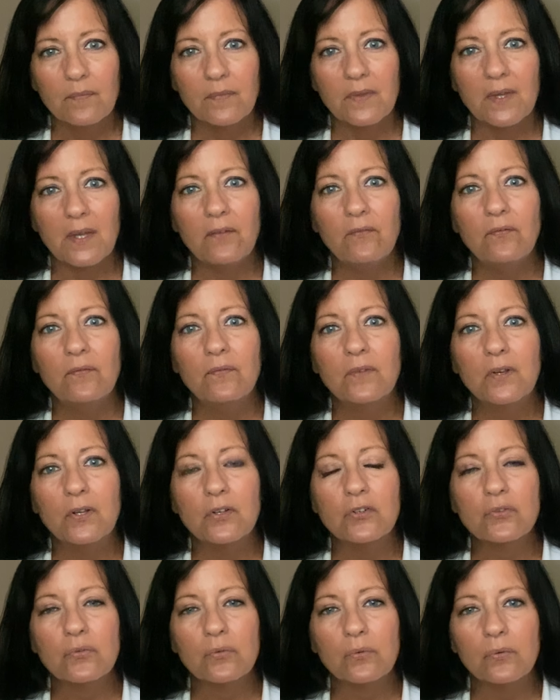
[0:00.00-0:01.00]
They
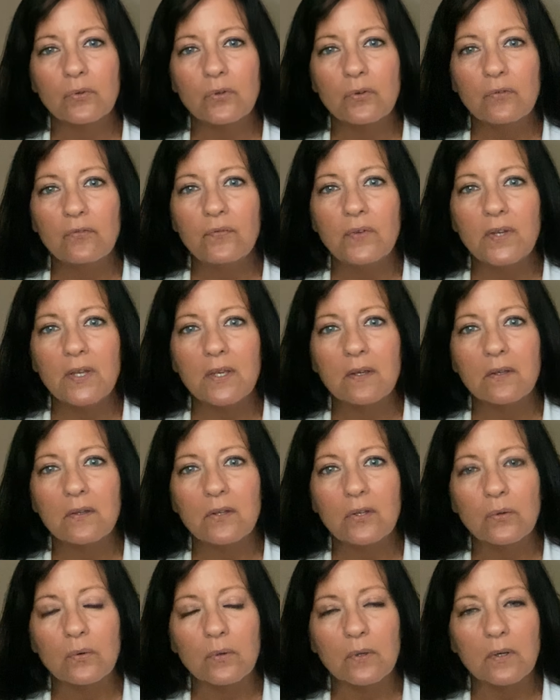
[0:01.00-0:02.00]
control you via
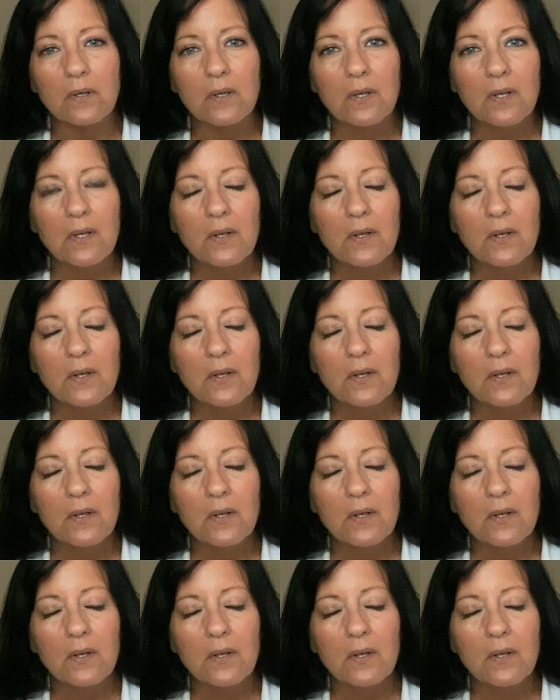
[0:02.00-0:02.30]
your